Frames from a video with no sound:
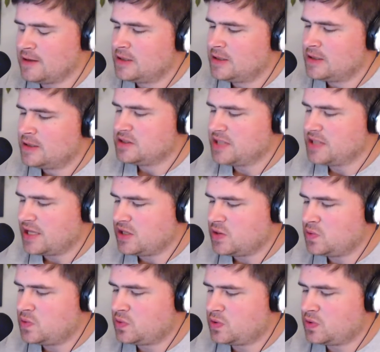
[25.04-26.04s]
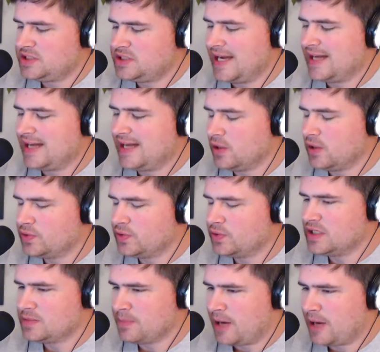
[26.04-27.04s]
so that you could download
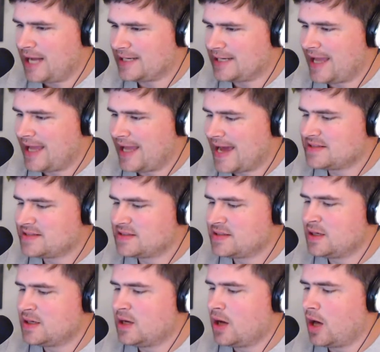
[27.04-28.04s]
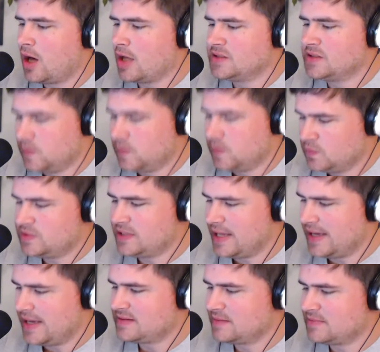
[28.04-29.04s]
this podcast on
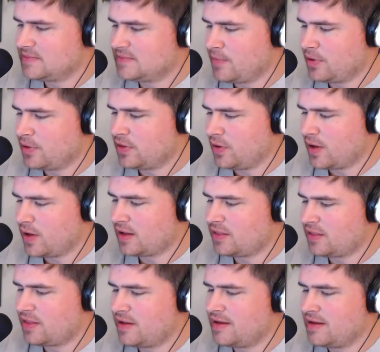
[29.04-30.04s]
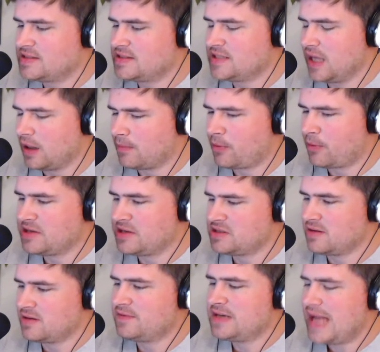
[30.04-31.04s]
Tuesday, September 30th, in celebration
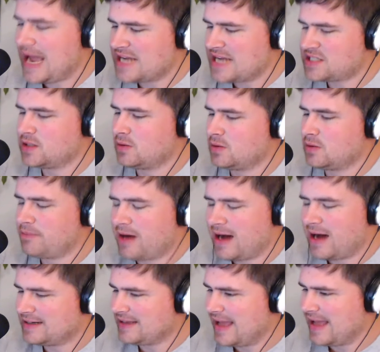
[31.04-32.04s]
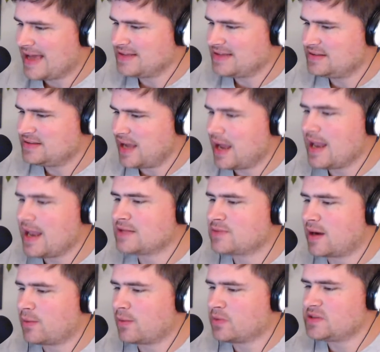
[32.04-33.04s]
of National Podcast Day. That's
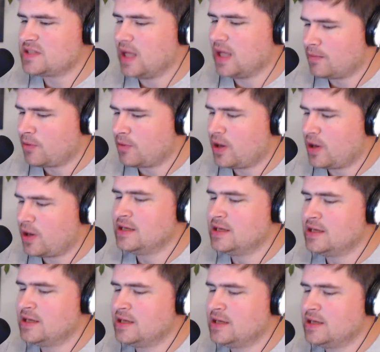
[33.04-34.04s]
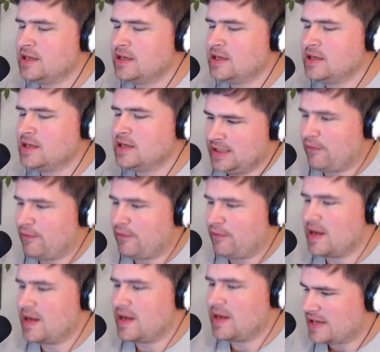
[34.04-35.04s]
right, we're celebrating the first
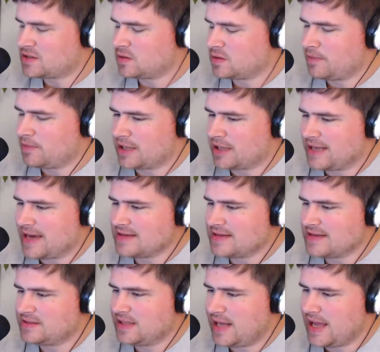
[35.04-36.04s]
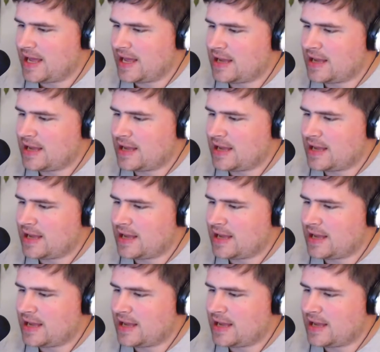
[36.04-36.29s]
ever National Podcast today,